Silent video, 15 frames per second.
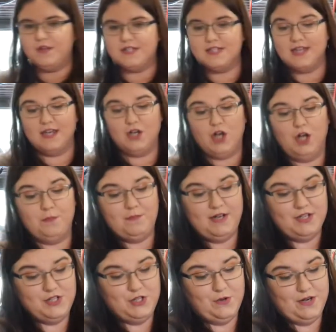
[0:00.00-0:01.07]
this thing called
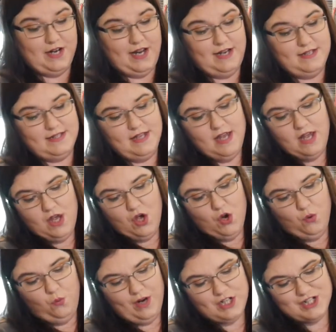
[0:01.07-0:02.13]
Minnesota nice,
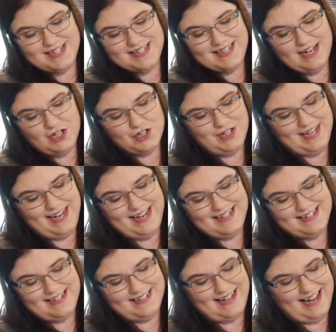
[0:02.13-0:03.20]
which essentially
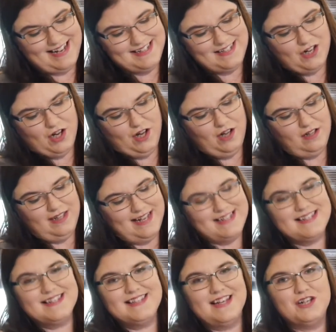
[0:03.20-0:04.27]
isn't nice at all.
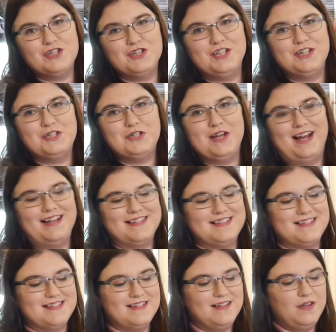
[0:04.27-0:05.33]
It's essentially
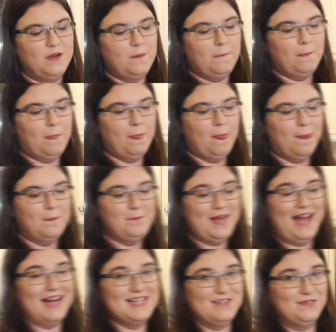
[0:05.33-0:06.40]
just
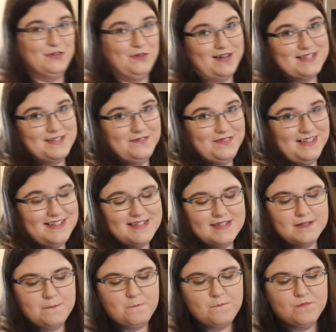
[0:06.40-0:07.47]
passive
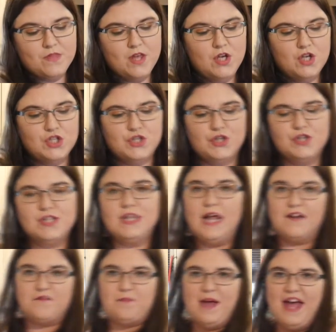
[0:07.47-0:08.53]
aggressiveness. So there's a
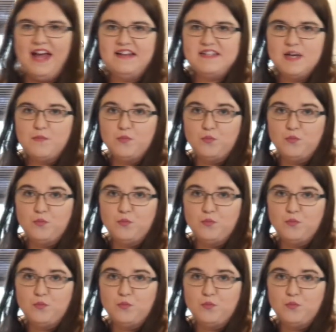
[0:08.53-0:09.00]
lot of pent up